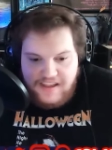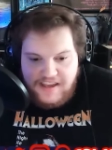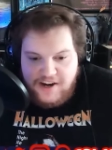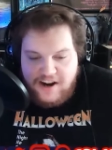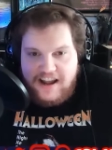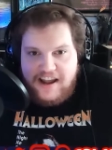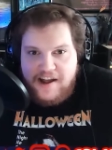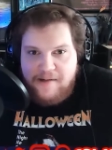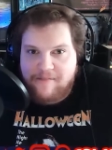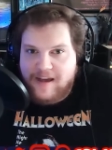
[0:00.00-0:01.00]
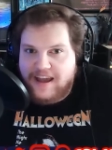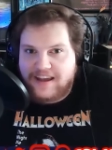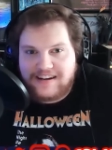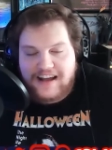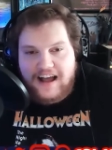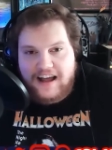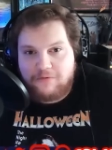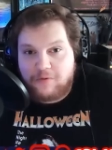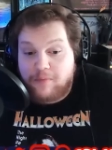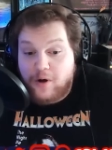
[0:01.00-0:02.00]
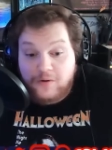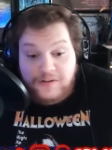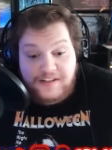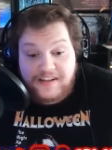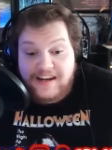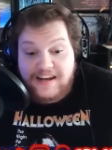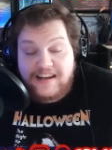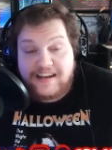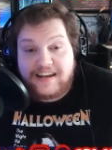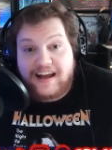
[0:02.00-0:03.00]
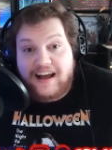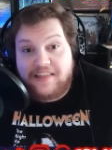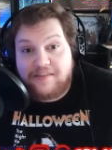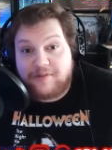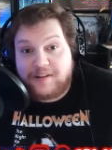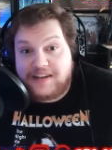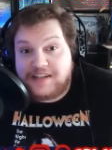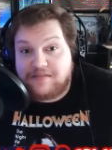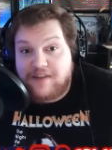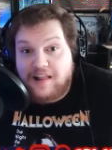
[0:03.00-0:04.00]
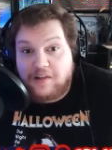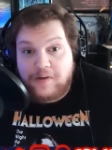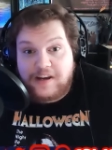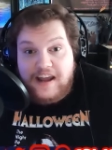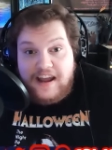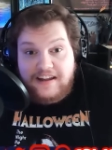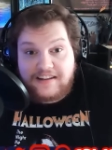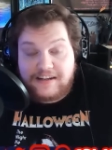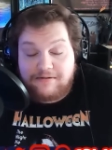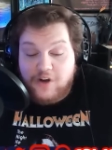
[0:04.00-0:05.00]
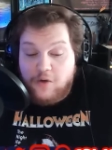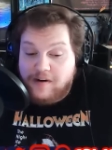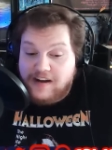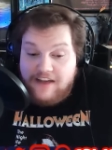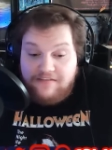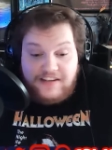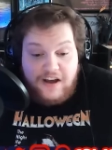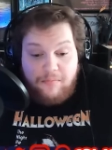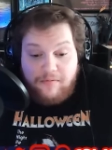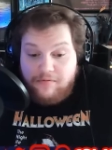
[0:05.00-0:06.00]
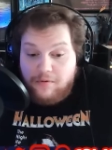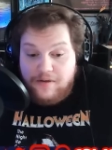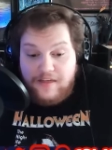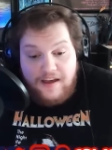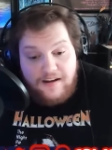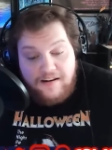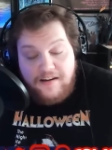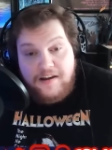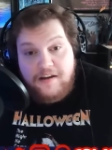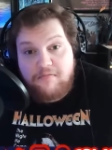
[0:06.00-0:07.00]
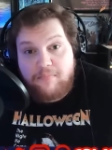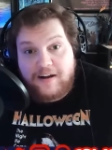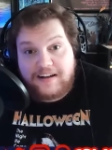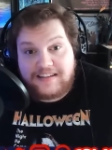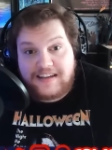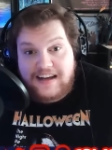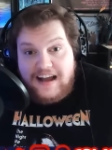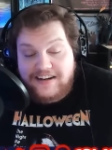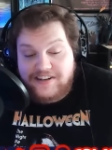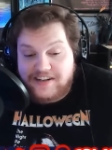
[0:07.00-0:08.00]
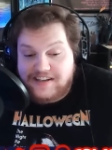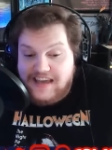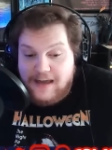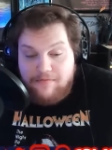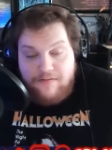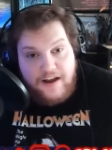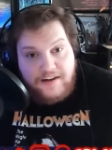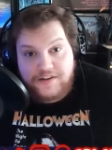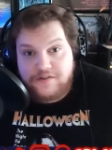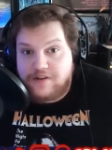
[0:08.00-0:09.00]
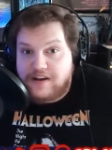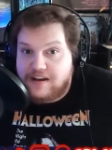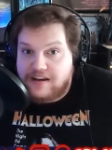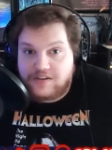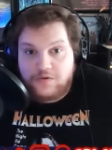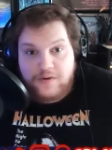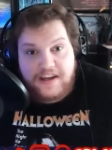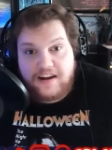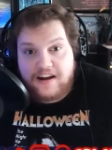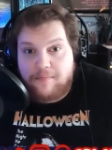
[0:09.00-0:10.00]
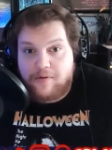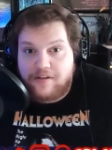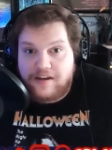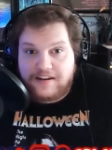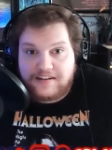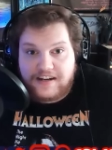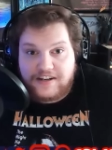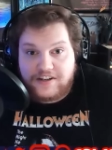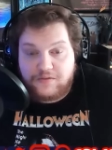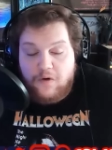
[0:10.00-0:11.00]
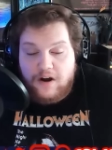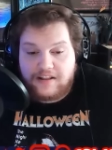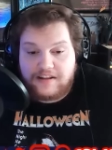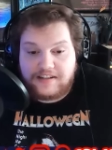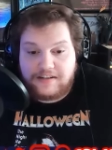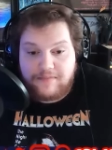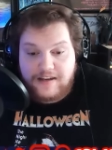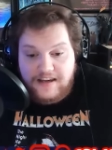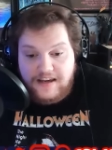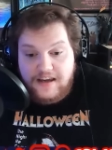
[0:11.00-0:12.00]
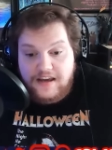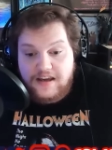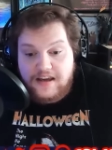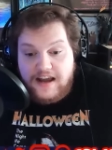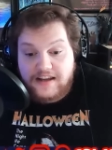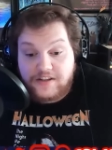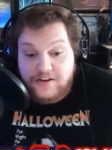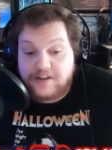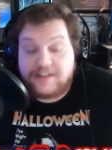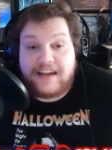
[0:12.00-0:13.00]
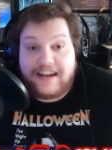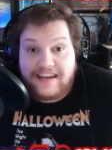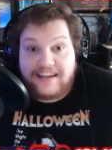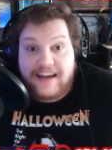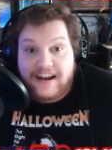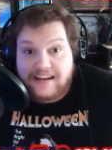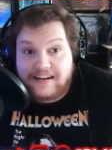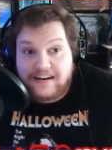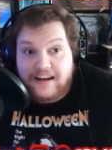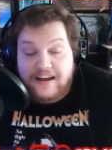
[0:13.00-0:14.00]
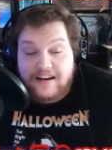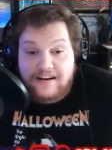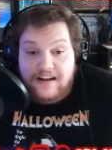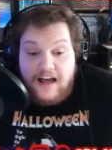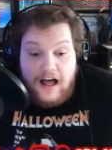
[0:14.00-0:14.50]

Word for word: here I am, and uh, we're post uh, the release of Halloween Ends. I was hoping to have this out before then, but uh, I just kept fine-tuning and tweaking a couple things. I just wanted this to be as good as I can get it. And